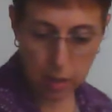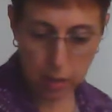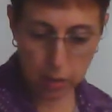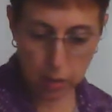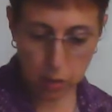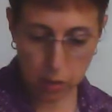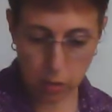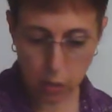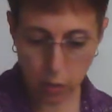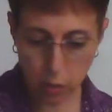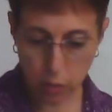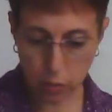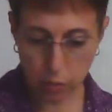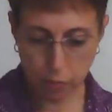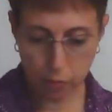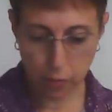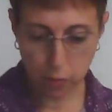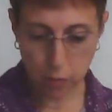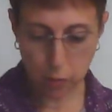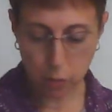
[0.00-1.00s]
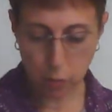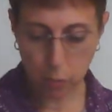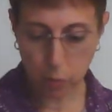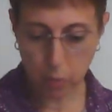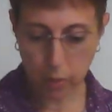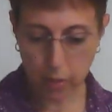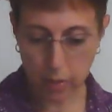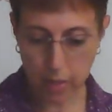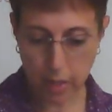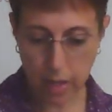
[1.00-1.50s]
So the first
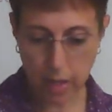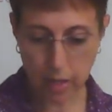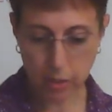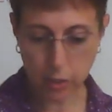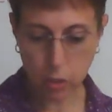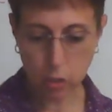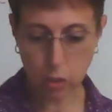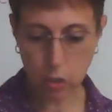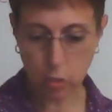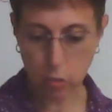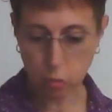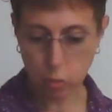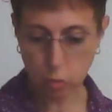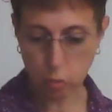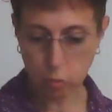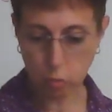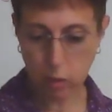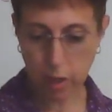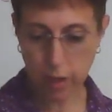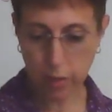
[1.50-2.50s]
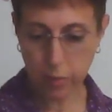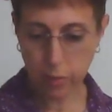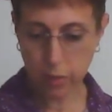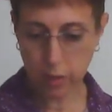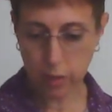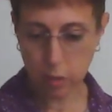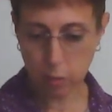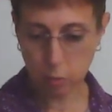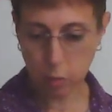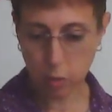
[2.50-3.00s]
one asks you to write the
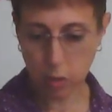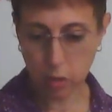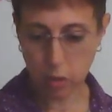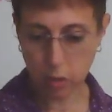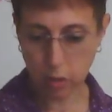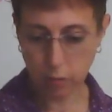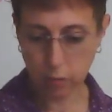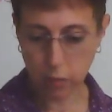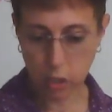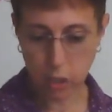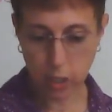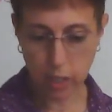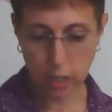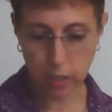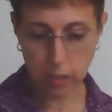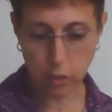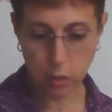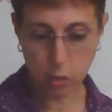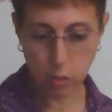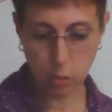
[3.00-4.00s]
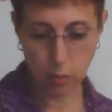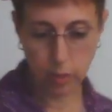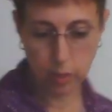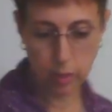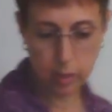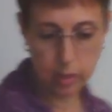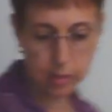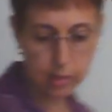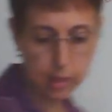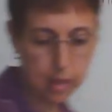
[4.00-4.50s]
number of shaded
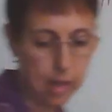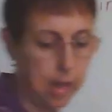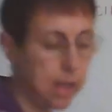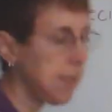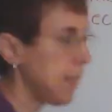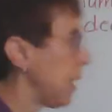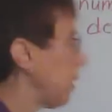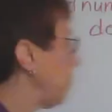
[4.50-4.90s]
squares as a